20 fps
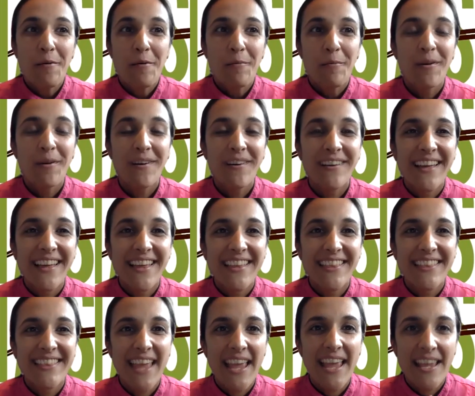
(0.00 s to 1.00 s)
Well,
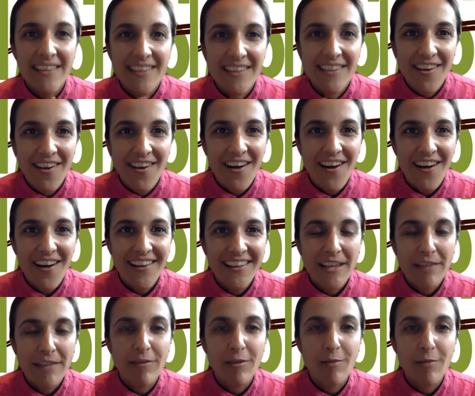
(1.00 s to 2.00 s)
thank y'all.
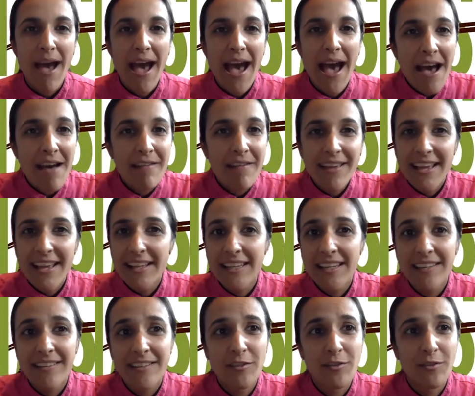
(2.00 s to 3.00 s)
If you have any
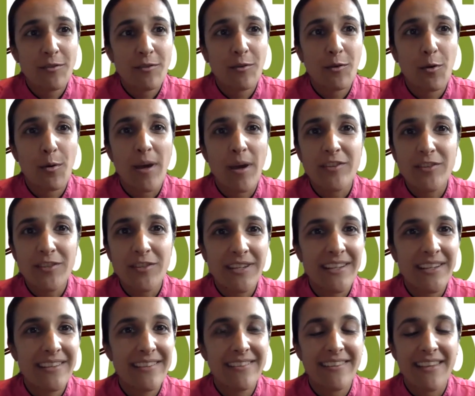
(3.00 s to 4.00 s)
additional
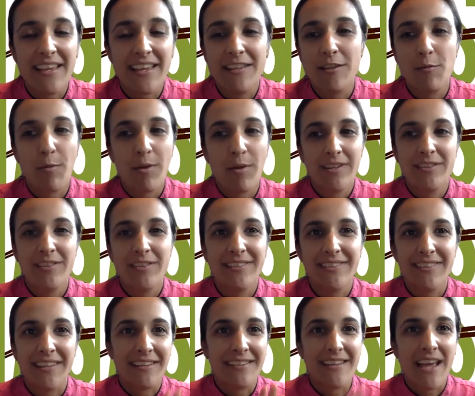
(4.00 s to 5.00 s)
questions and you want to just
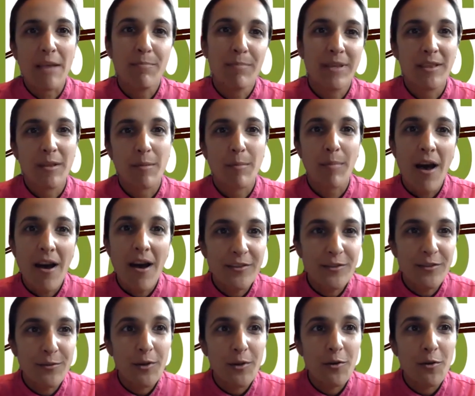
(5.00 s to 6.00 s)
like type in the box
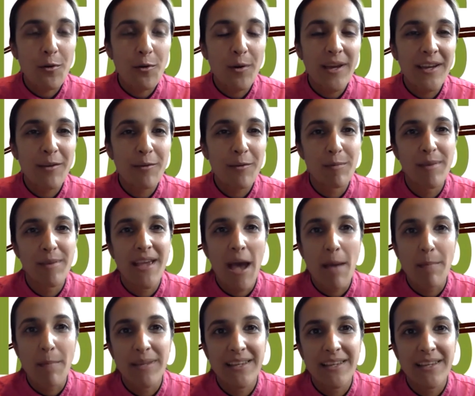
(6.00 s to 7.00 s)
real quick, we'd be
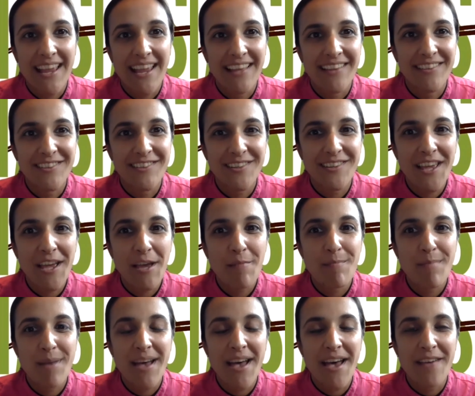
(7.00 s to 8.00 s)
happy to answer
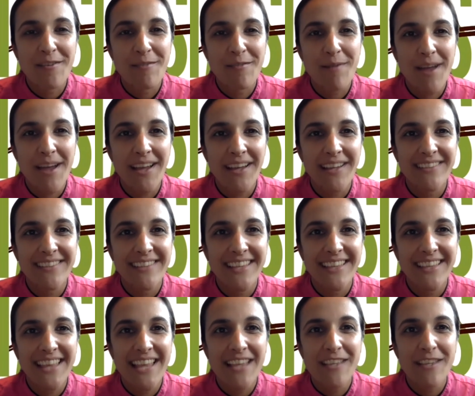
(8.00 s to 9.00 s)
them. But otherwise,
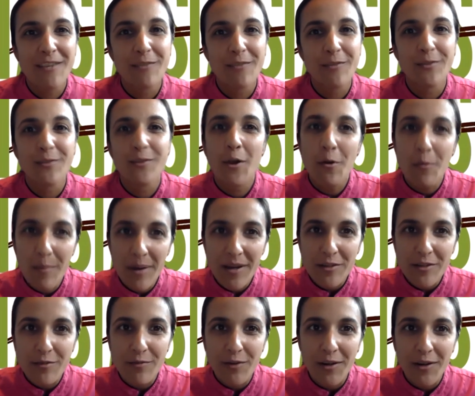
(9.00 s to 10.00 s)
thank you so
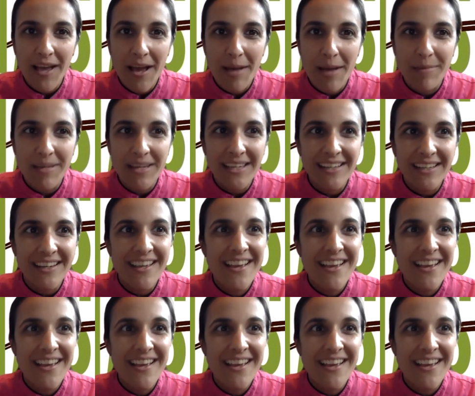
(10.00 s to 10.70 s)
much for coming.